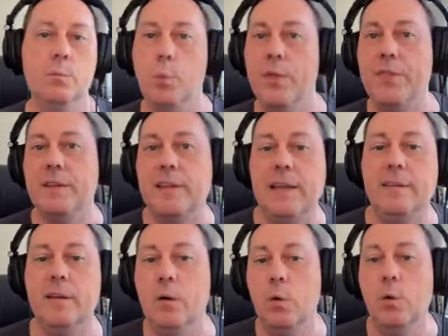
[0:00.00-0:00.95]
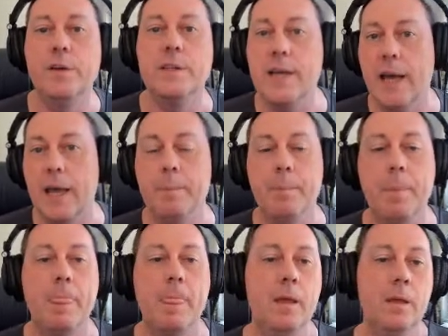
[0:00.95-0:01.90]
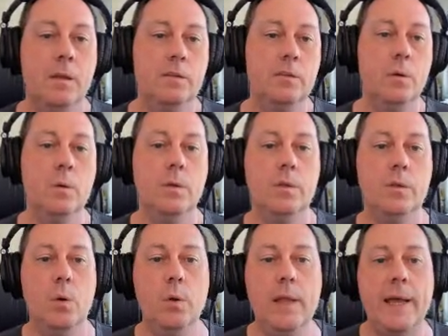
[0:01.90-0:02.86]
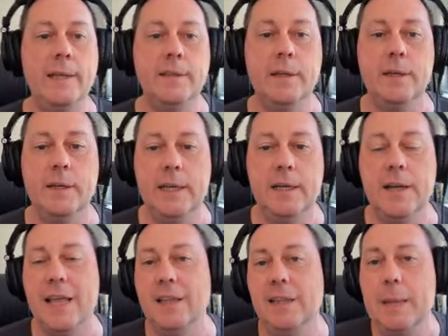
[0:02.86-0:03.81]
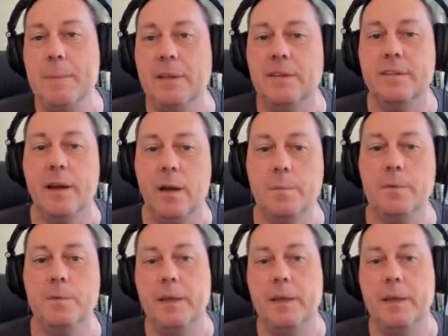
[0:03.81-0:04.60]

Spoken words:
with the data over time. So the whole idea here in layman's terms,